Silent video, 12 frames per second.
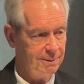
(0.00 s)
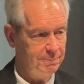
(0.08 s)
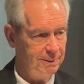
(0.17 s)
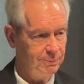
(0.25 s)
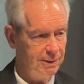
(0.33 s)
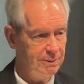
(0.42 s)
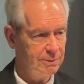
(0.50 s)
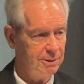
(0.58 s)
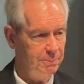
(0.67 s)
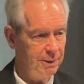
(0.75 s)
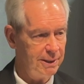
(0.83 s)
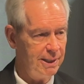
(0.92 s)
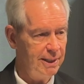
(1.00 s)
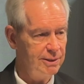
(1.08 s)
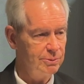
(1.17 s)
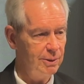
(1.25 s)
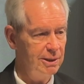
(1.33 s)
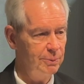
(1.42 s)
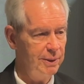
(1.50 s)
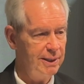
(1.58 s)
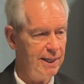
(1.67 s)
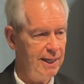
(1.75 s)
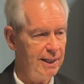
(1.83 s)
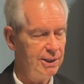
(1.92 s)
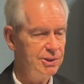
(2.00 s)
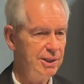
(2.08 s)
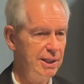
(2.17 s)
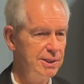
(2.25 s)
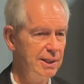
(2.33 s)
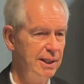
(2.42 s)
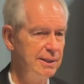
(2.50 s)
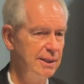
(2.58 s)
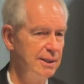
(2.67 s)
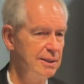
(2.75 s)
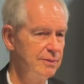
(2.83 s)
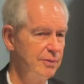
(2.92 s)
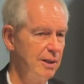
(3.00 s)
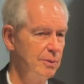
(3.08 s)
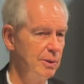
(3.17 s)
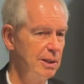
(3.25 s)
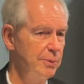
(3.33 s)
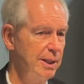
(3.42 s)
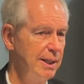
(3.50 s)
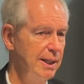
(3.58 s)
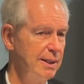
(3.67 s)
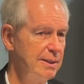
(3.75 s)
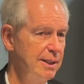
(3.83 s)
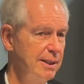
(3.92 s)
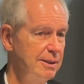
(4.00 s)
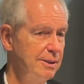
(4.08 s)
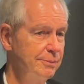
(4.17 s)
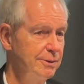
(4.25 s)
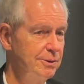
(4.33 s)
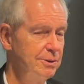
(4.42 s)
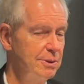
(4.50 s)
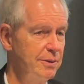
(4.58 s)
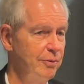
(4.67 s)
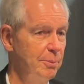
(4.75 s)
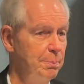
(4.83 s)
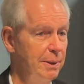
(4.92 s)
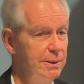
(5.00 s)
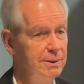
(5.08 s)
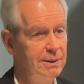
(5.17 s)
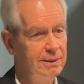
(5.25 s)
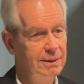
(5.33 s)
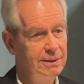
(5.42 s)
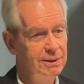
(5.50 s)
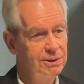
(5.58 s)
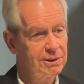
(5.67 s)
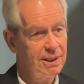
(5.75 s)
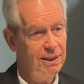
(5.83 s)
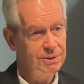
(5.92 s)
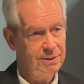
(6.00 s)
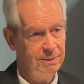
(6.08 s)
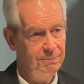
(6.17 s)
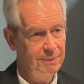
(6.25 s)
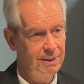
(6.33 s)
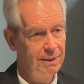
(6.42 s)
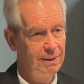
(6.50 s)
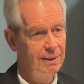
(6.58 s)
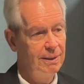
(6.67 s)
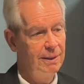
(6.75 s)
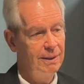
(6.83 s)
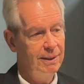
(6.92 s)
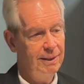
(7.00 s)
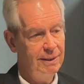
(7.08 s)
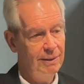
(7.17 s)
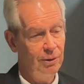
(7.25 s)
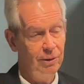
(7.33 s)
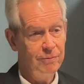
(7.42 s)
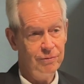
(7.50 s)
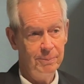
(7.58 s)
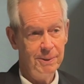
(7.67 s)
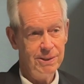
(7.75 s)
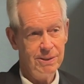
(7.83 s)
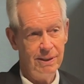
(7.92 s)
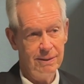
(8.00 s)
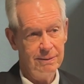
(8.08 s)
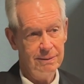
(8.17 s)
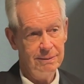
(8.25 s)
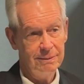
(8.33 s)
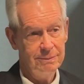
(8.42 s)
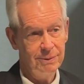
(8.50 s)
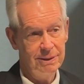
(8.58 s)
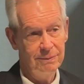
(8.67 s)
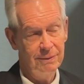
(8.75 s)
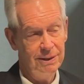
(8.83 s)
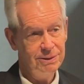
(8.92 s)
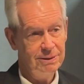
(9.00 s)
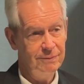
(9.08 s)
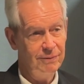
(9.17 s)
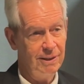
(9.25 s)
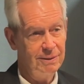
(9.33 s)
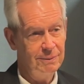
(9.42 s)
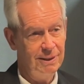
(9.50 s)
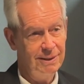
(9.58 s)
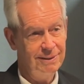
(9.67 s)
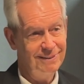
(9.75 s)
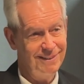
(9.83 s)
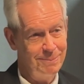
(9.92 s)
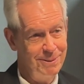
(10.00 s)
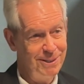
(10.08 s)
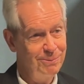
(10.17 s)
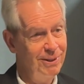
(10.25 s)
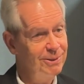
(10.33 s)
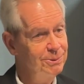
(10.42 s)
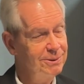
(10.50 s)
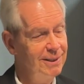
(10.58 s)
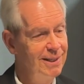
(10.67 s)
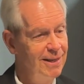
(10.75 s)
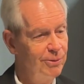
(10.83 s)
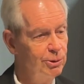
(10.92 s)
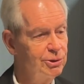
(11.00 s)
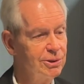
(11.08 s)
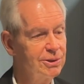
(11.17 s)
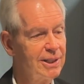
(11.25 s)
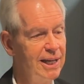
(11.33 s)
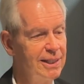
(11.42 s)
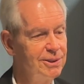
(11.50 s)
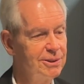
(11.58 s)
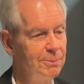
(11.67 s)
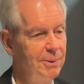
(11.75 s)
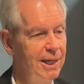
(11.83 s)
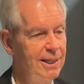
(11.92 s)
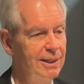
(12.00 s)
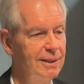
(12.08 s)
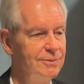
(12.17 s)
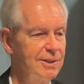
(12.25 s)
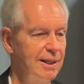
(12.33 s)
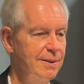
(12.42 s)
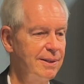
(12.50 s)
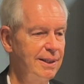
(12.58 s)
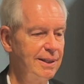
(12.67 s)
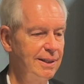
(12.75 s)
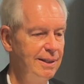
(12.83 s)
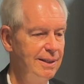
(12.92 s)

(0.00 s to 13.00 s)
but we don't communicate as well. We can't exchange ideas very well. We can't take differences of opinion and discuss them and learn from each other. We don't listen very well. I mean, those are kind of some negatives, and I think,